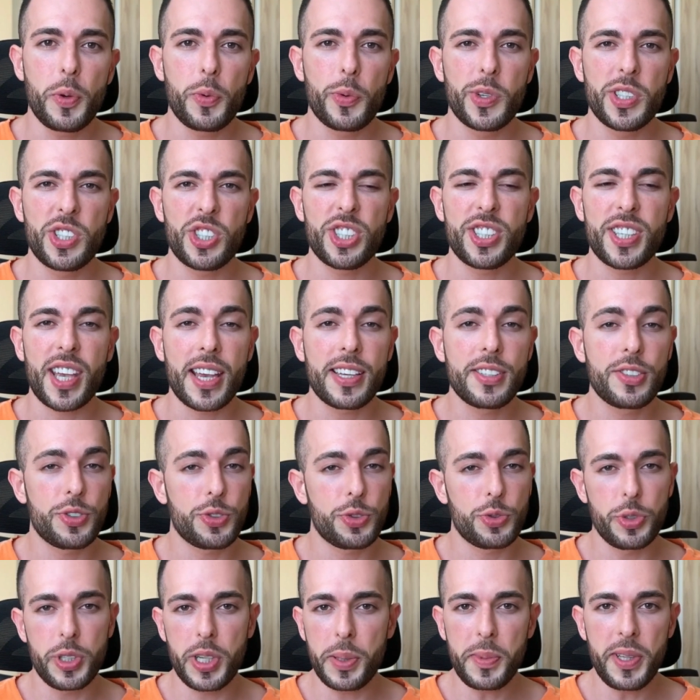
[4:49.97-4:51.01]
which is
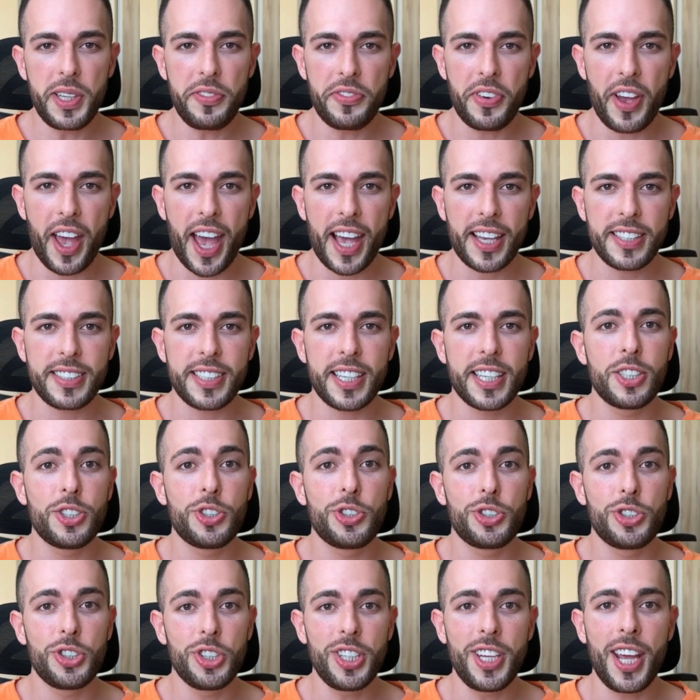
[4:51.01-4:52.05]
extremely fast and
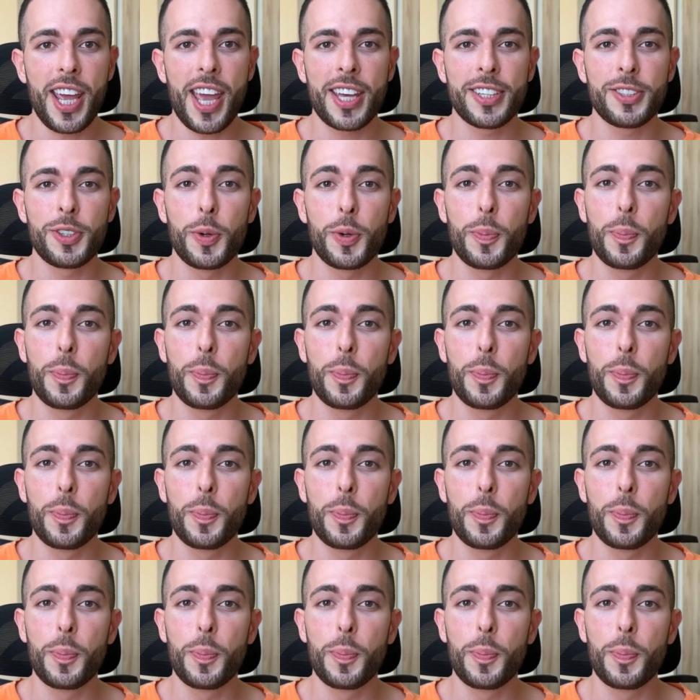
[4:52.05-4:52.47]
should handle